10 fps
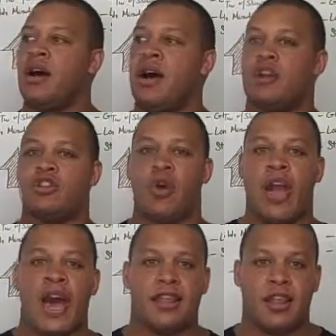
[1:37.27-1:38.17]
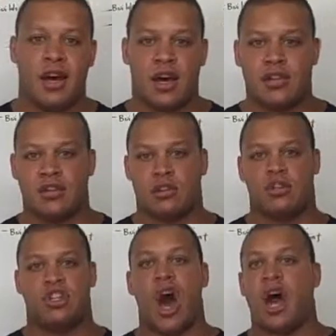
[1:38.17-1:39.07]
triathlons or
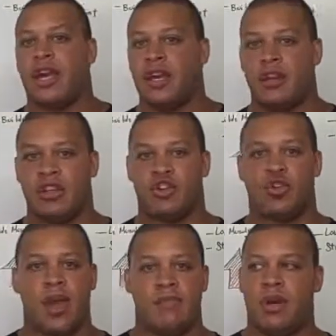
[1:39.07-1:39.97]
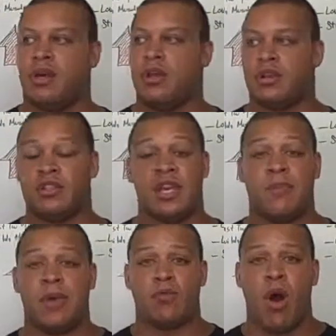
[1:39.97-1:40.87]
jogging on a treadmill or
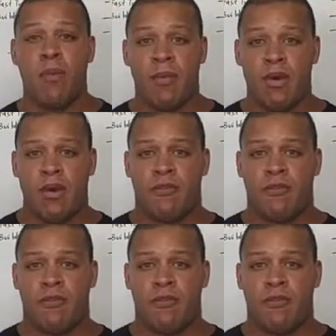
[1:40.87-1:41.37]
skipping rope